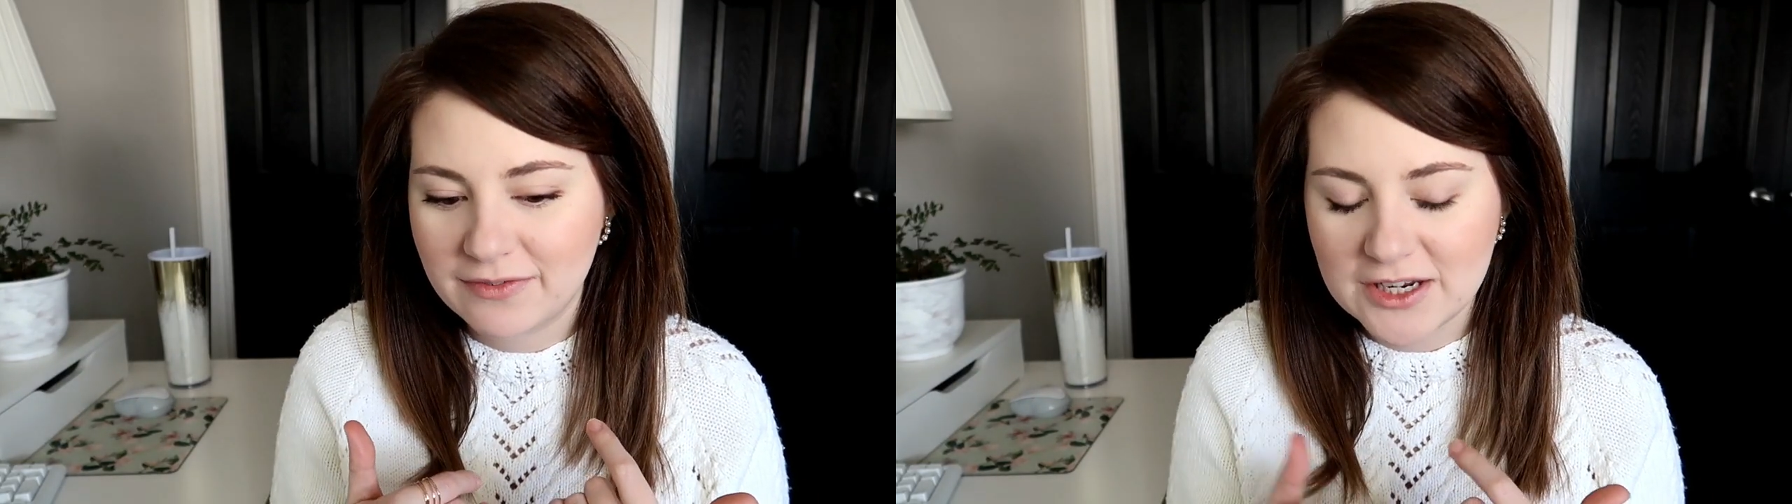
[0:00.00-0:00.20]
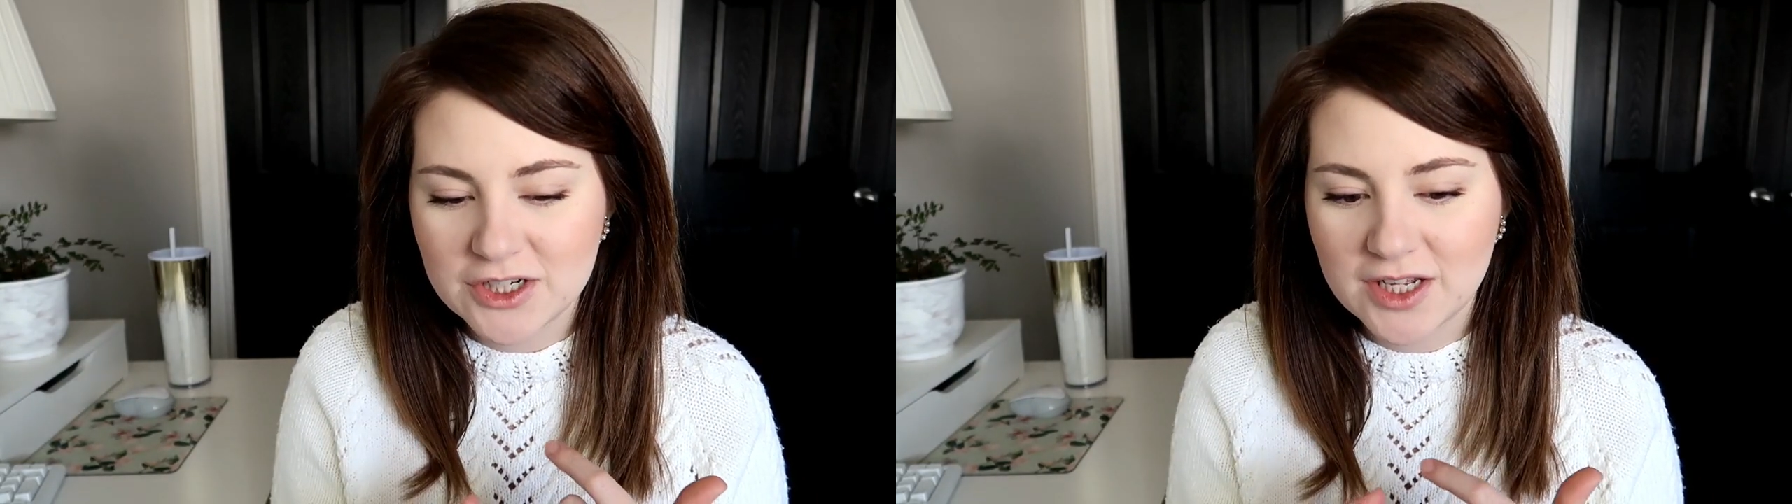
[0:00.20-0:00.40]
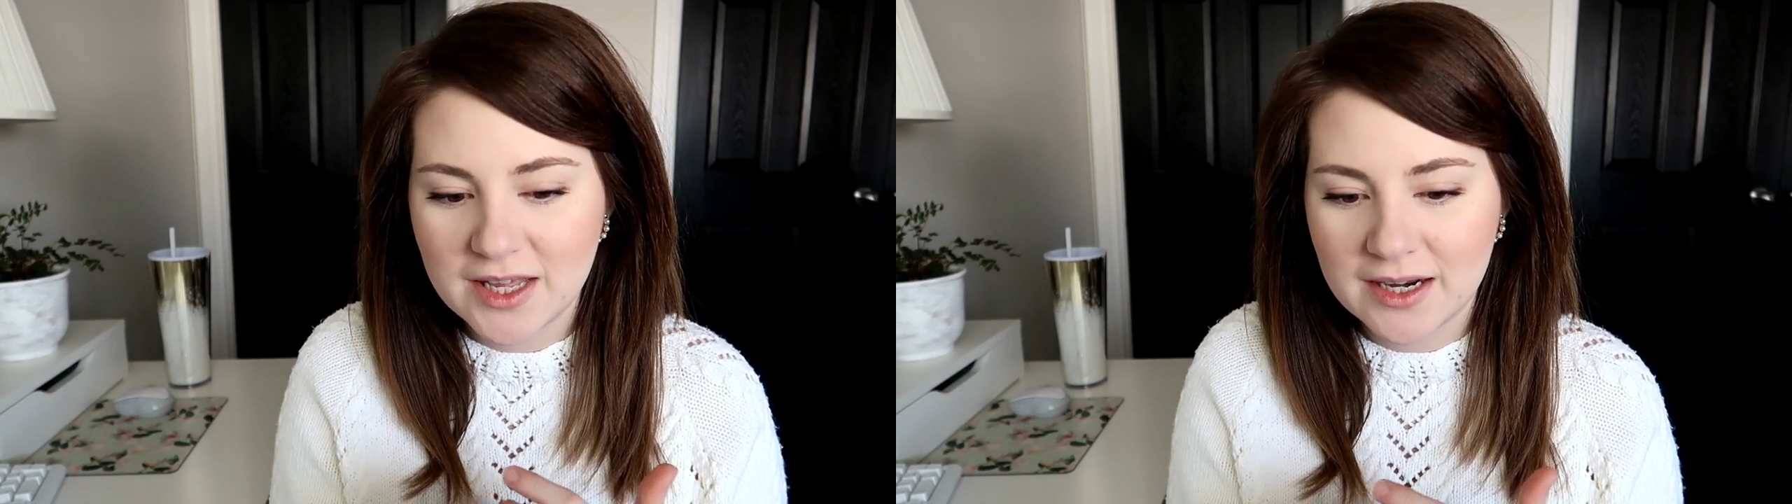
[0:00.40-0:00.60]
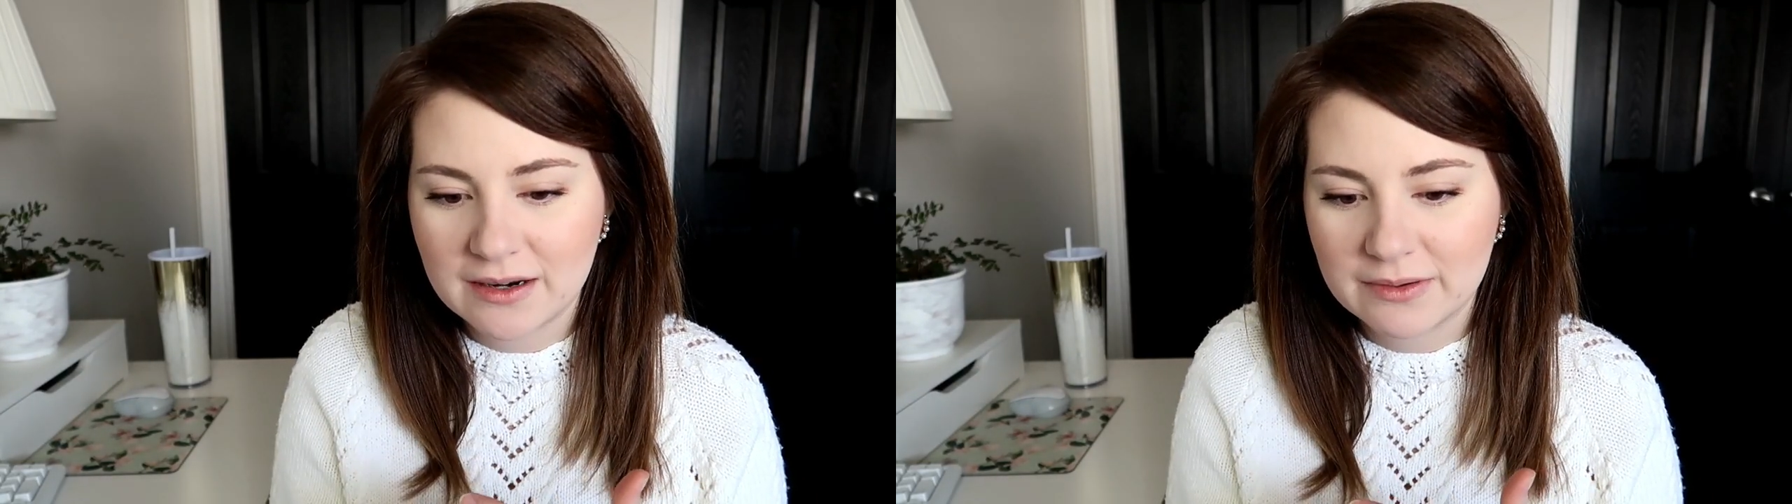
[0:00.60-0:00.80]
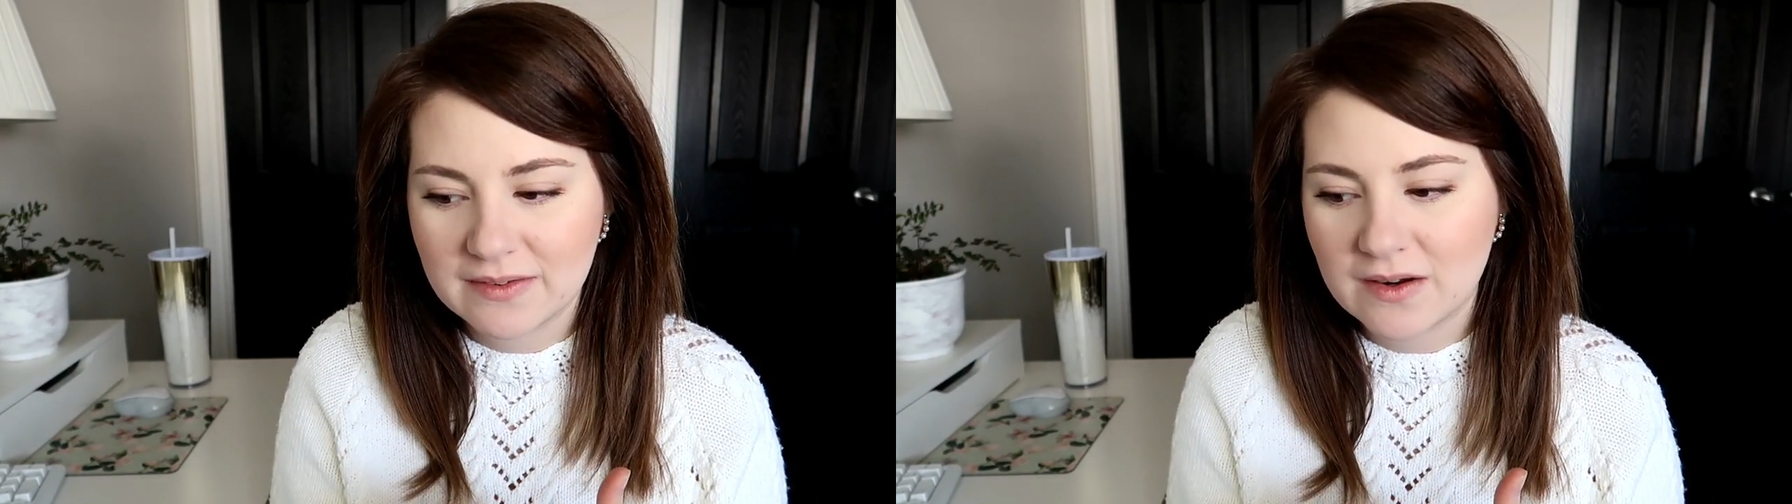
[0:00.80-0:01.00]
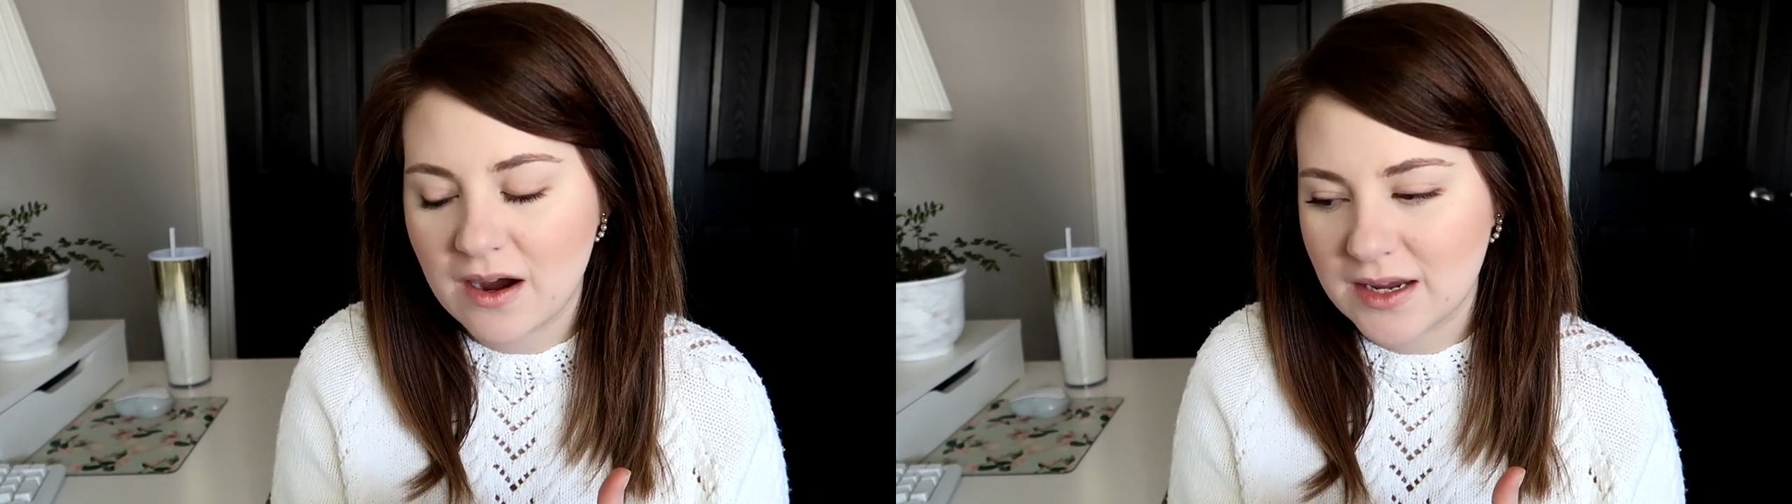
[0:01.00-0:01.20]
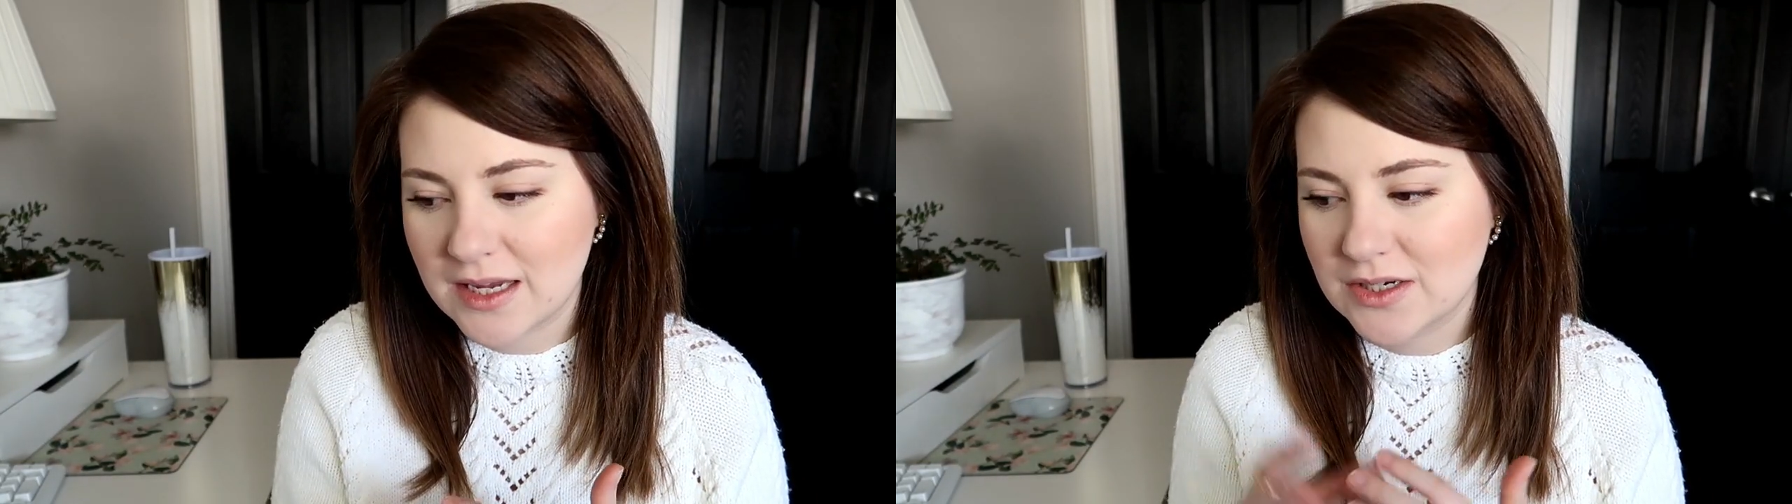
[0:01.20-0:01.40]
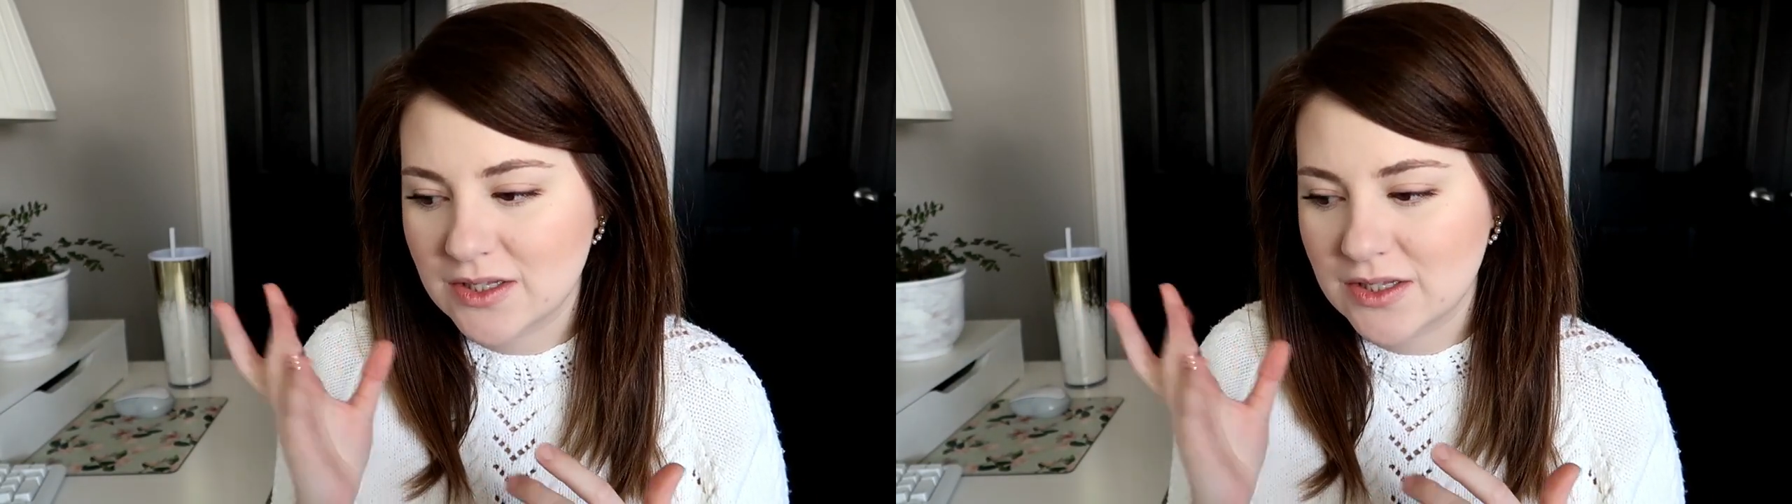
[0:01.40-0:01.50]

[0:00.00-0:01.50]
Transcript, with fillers: facial and I was talking